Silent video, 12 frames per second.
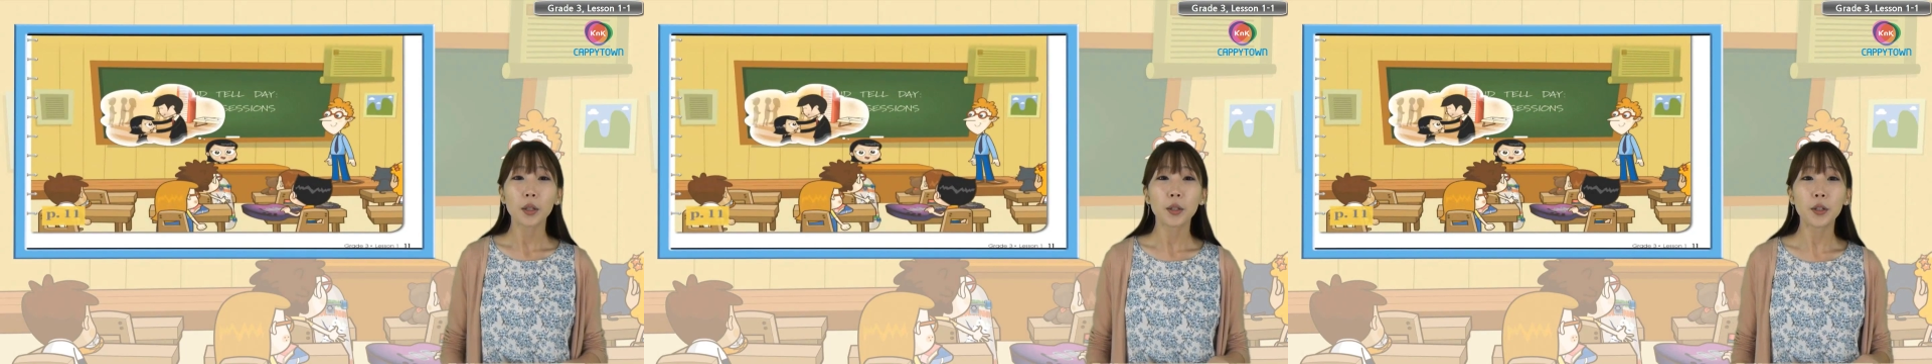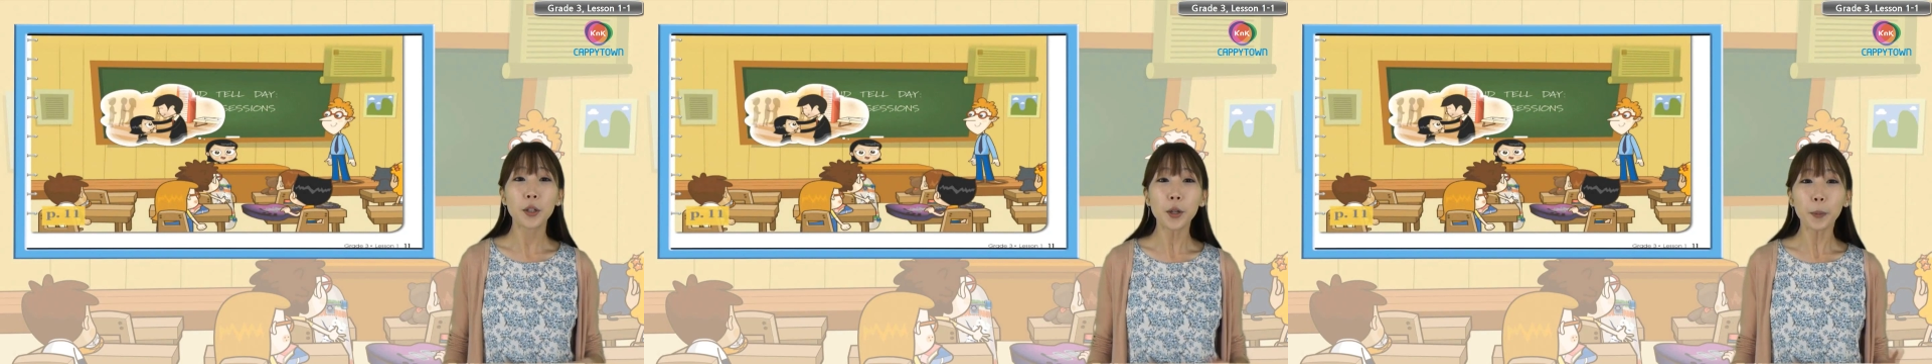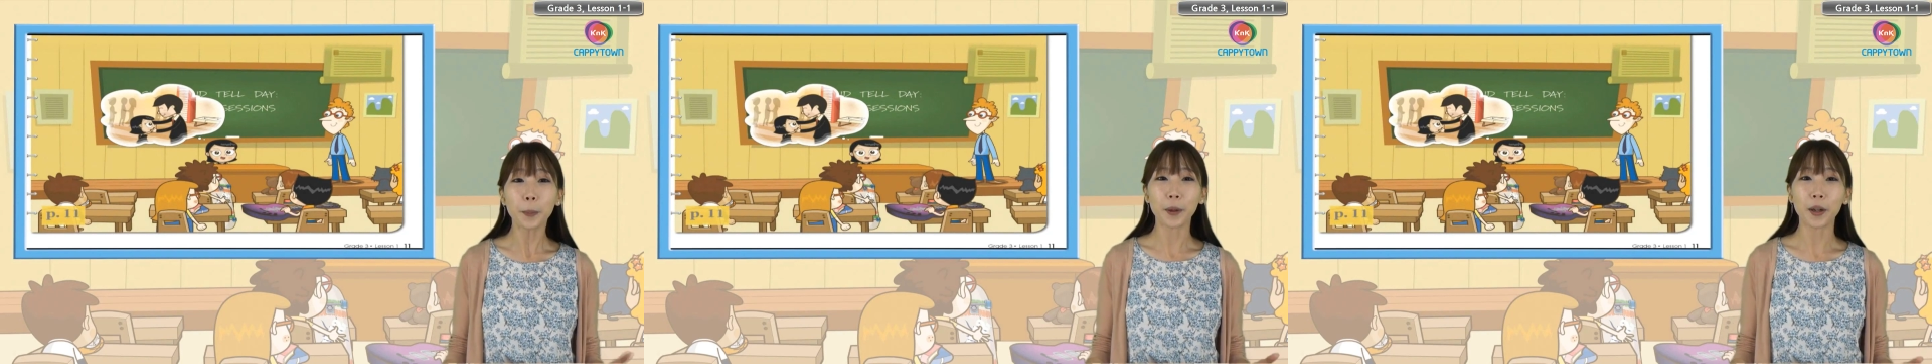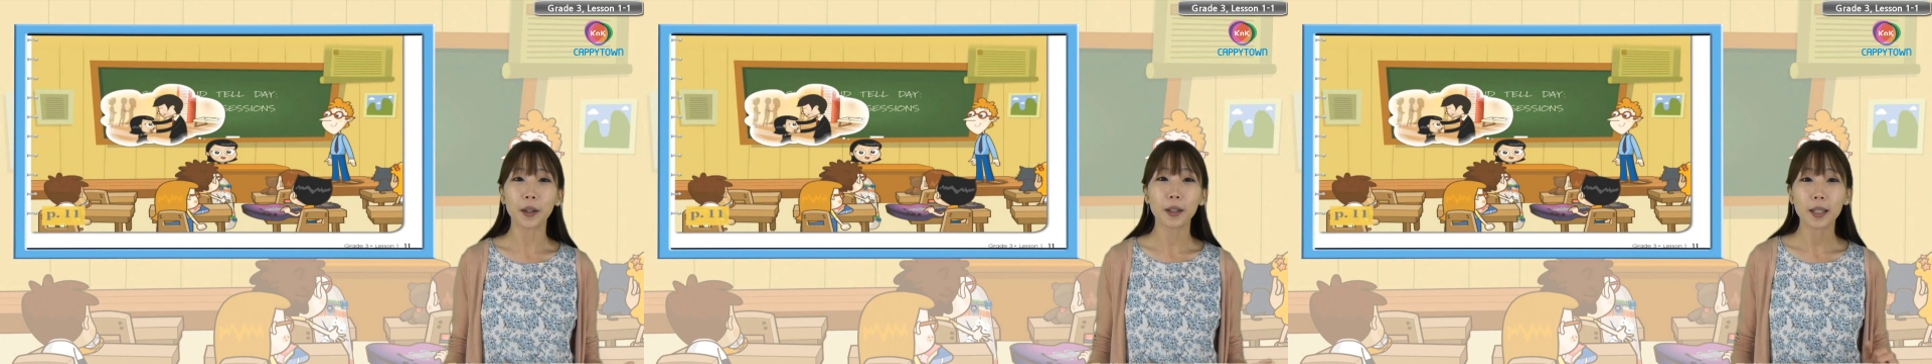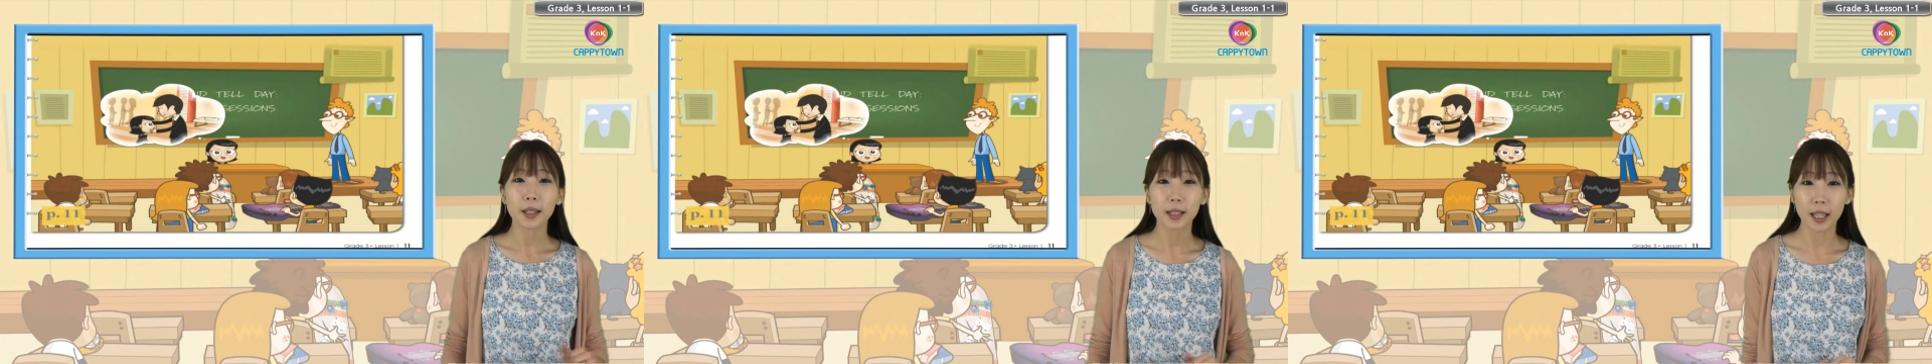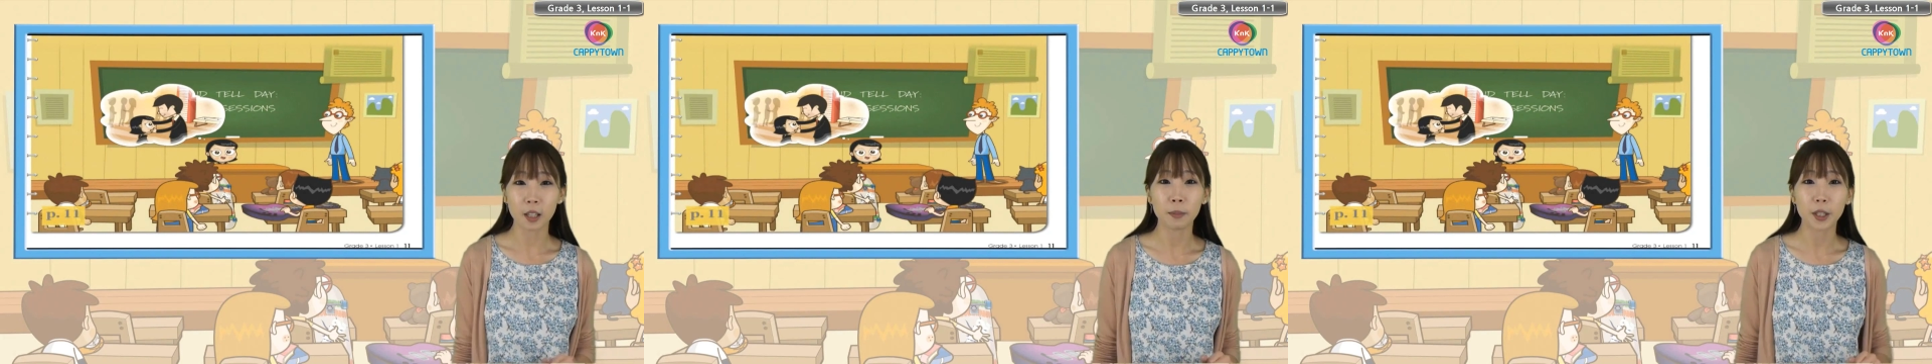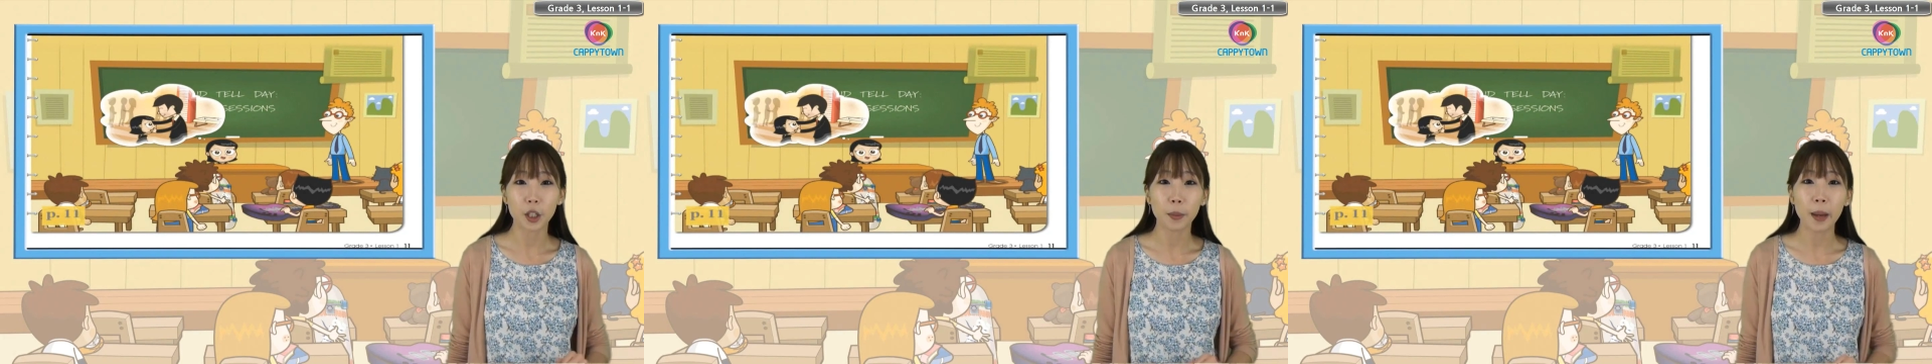Super, says Mr.